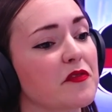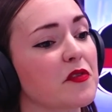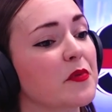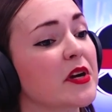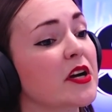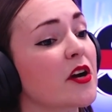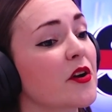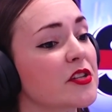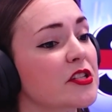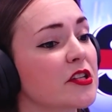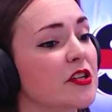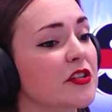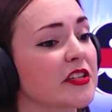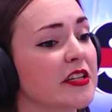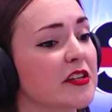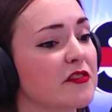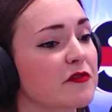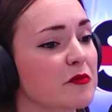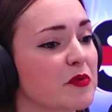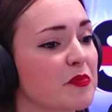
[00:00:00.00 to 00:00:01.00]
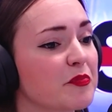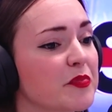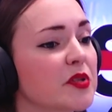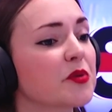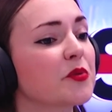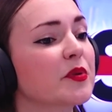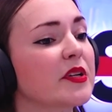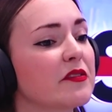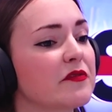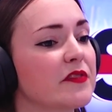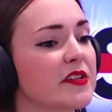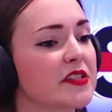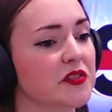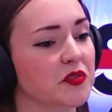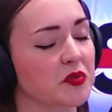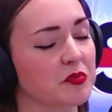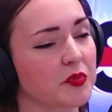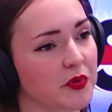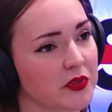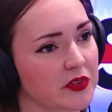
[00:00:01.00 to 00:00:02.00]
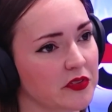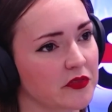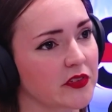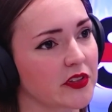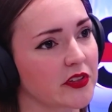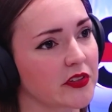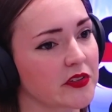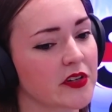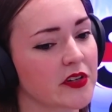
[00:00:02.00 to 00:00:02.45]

we were going to look at it from a purely physical point of view,